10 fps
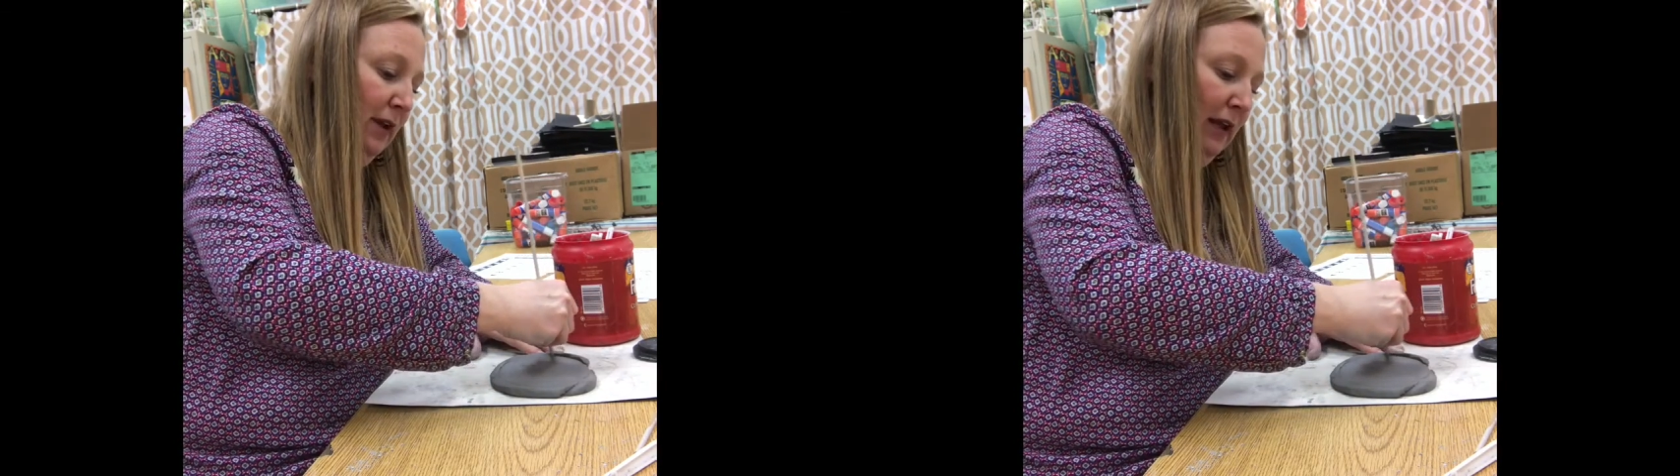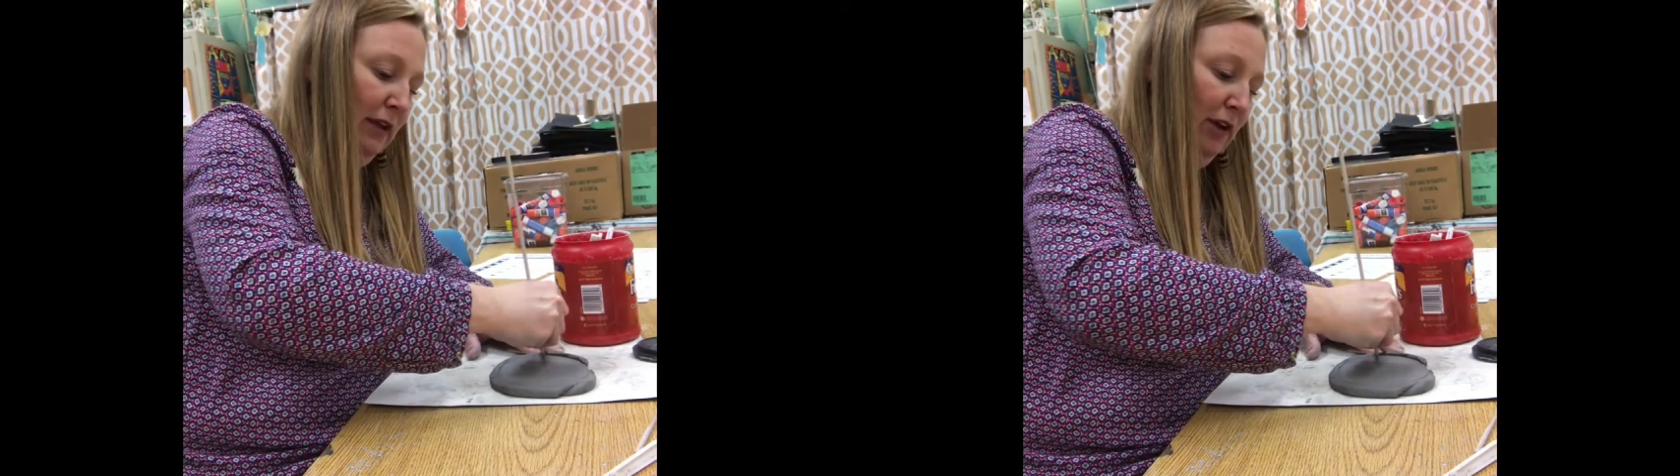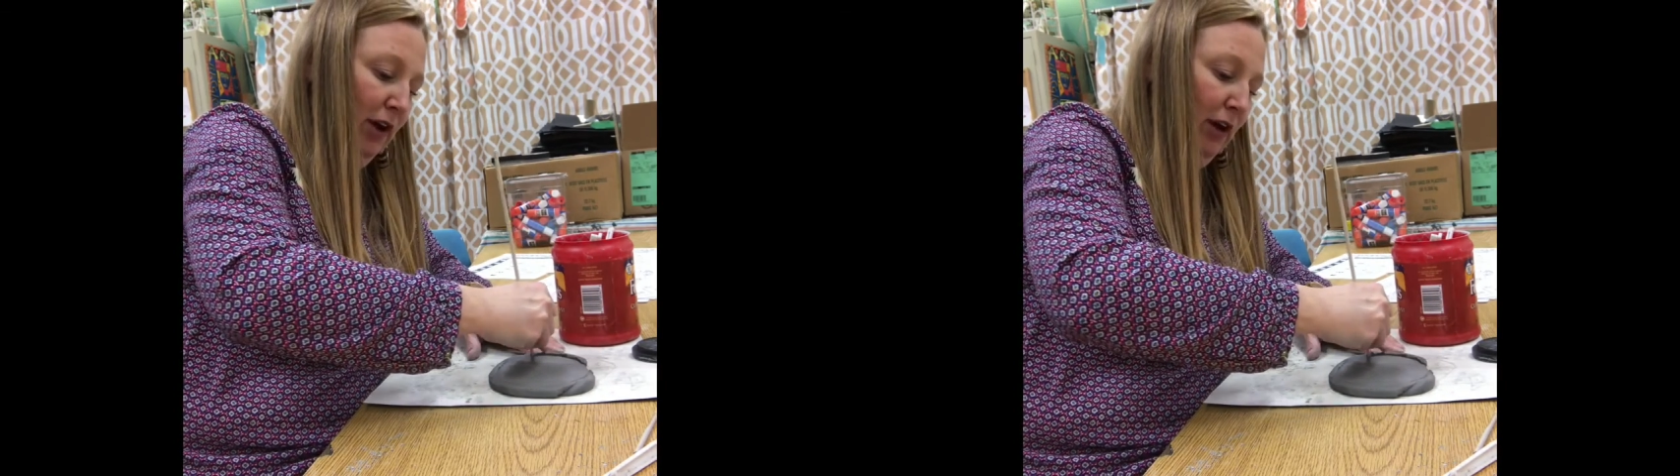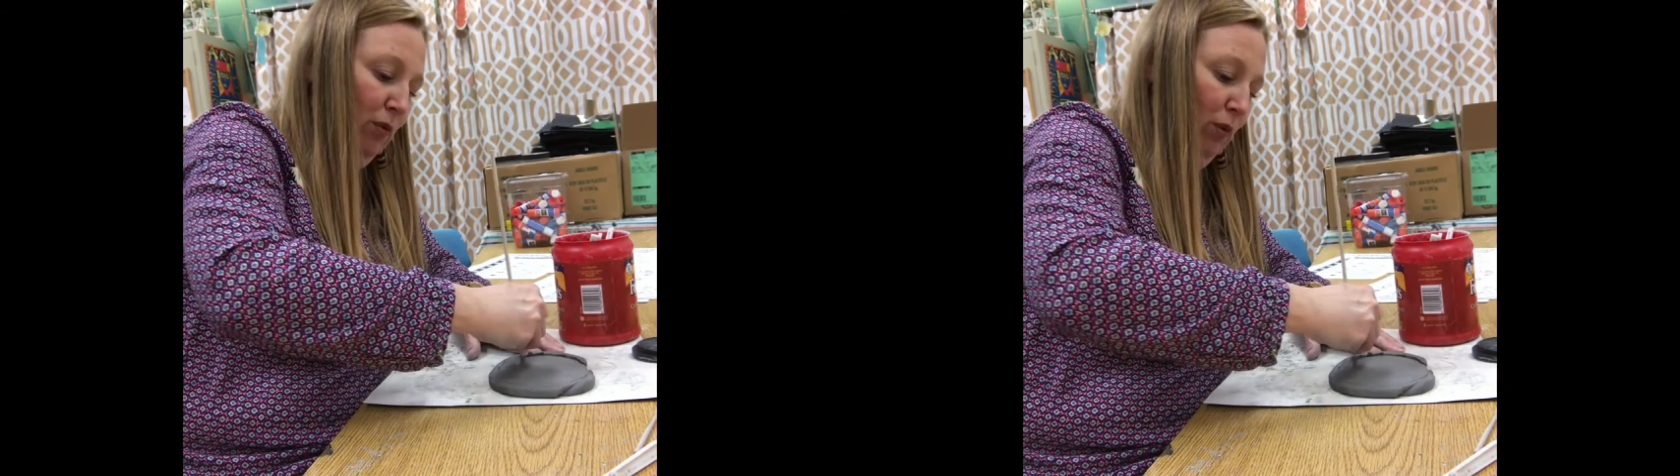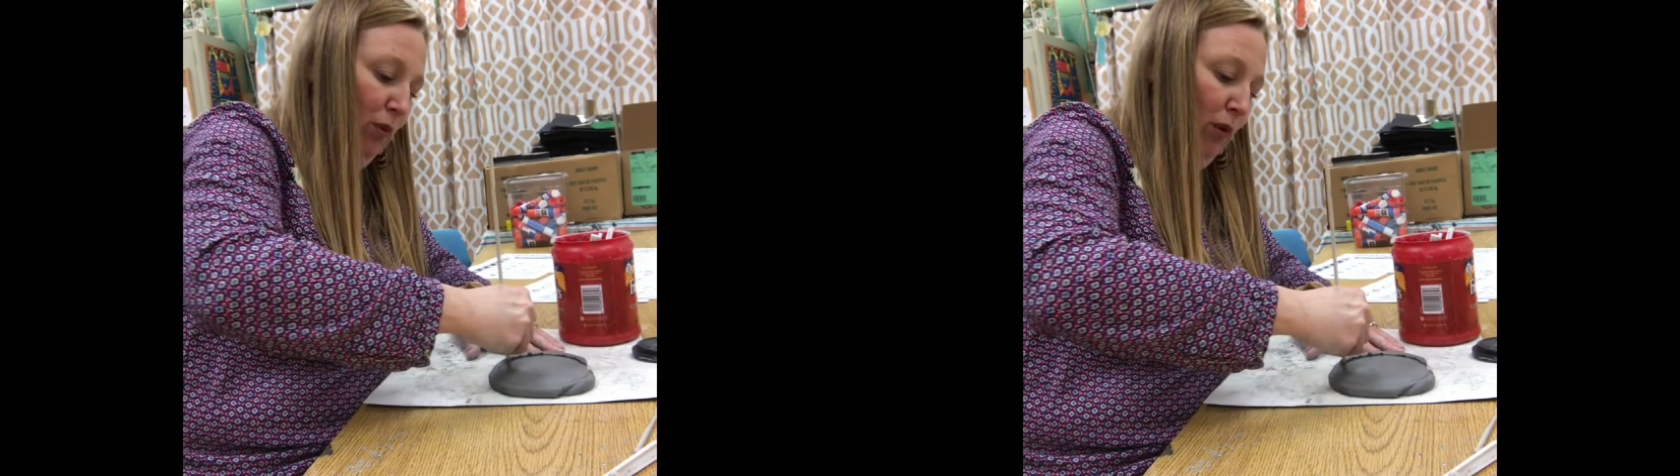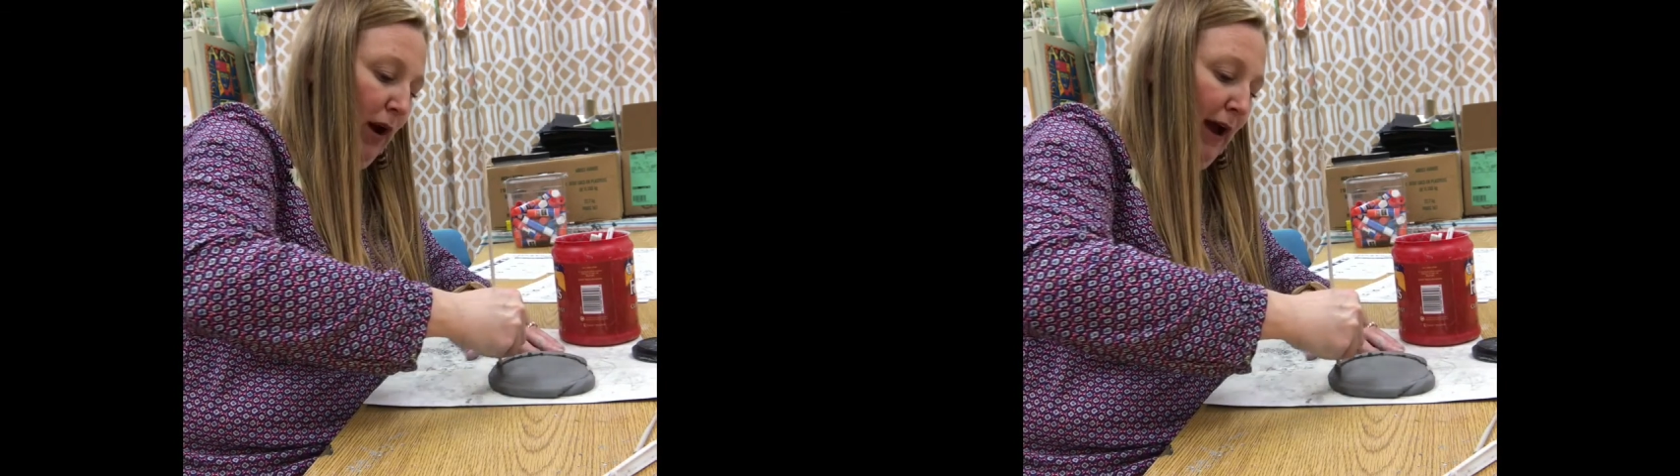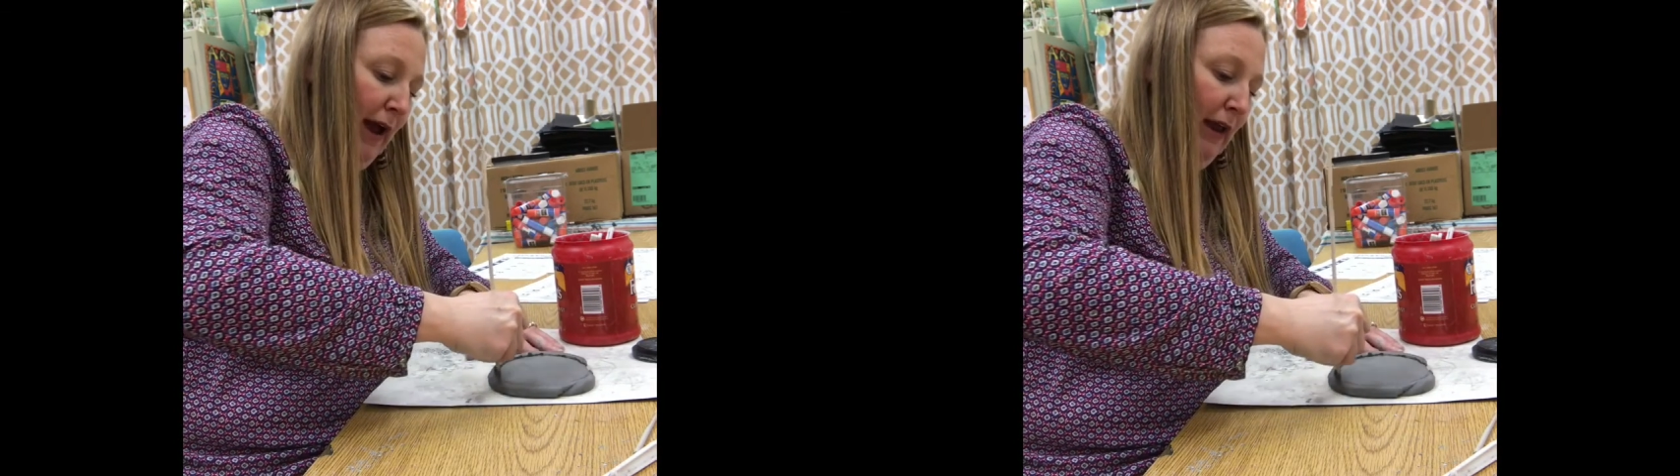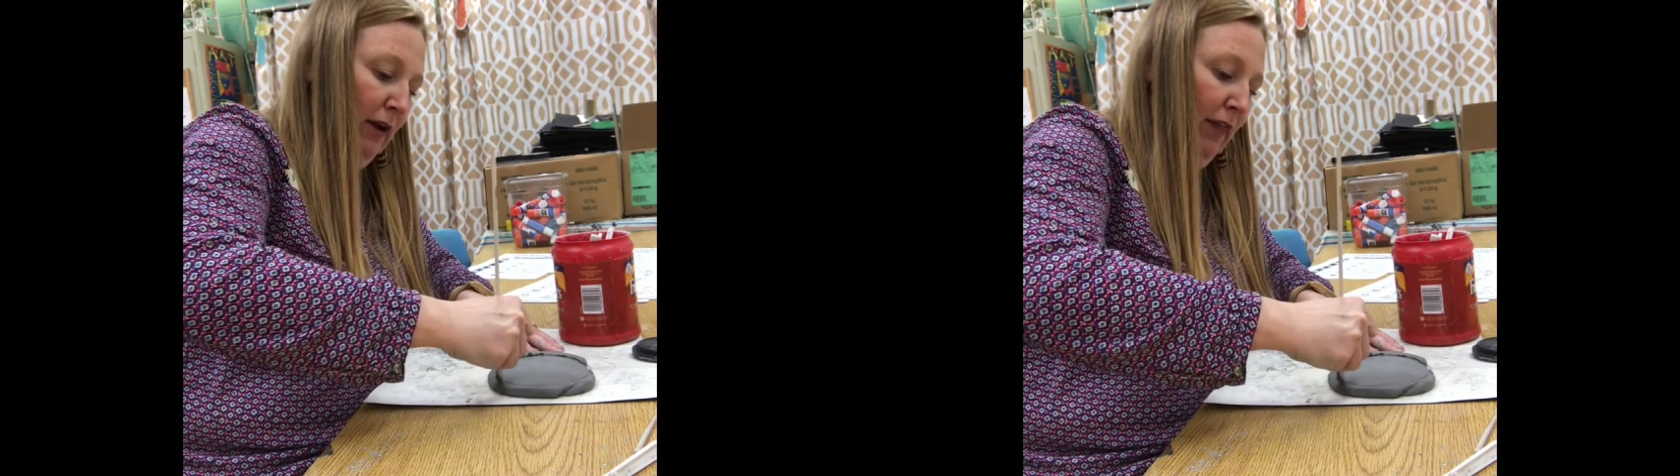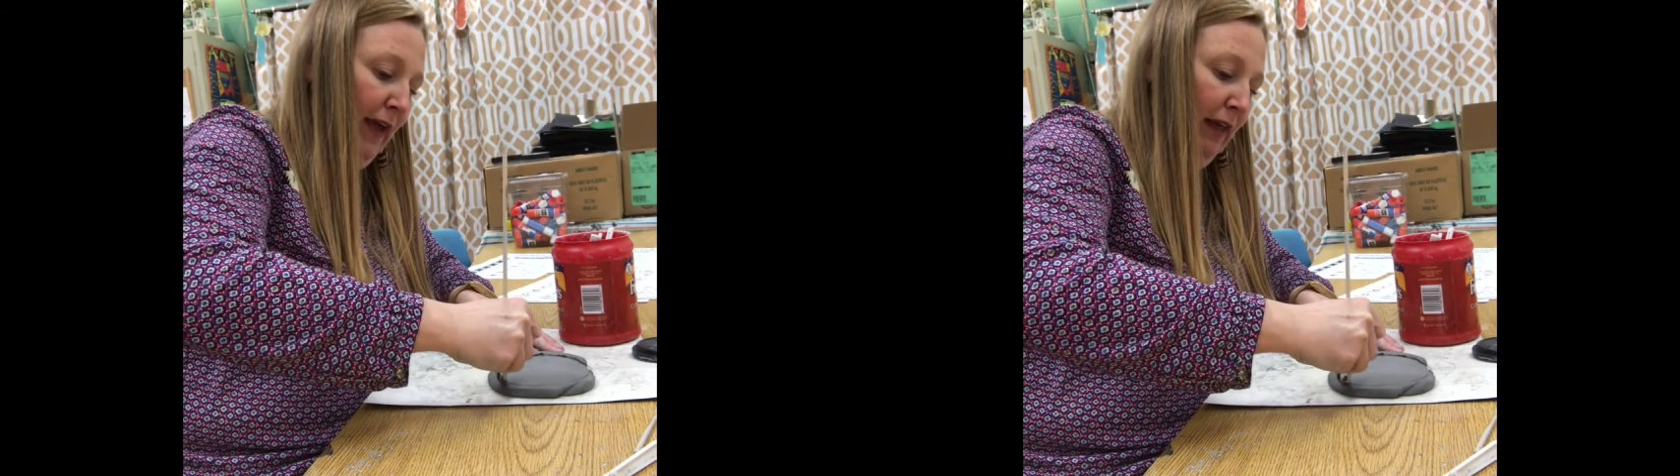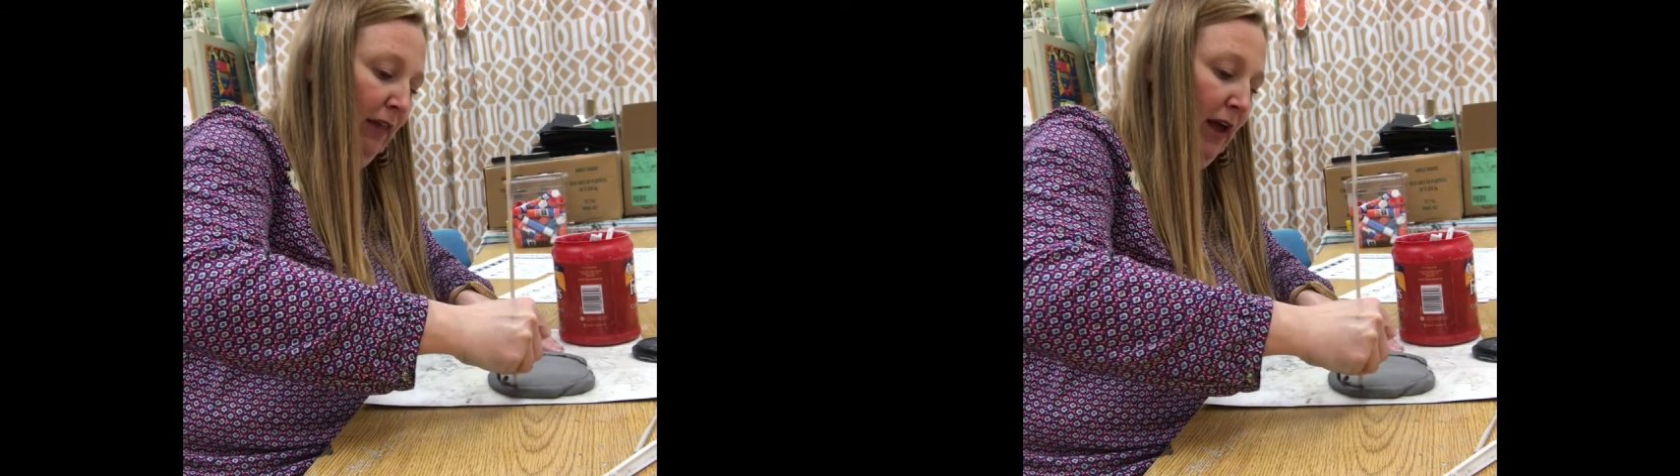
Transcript: and cut right on that